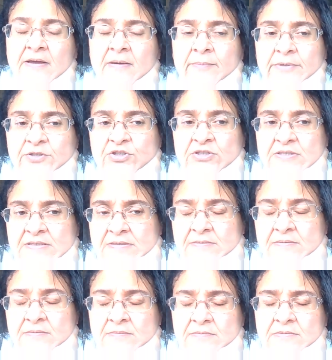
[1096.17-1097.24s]
But just
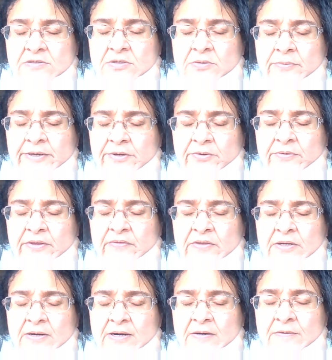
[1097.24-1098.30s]
so we know that there
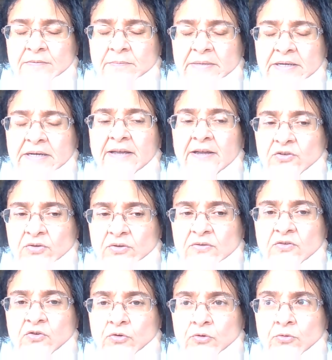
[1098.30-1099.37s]
are medications
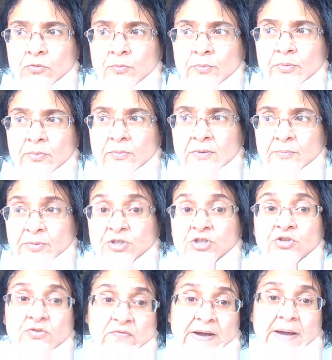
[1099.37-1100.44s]
to
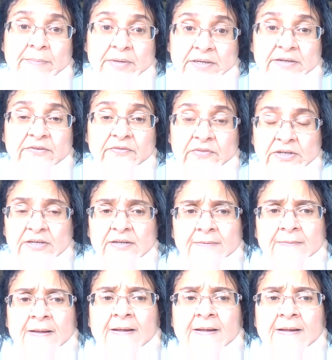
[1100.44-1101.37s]
produce vomiting if needed.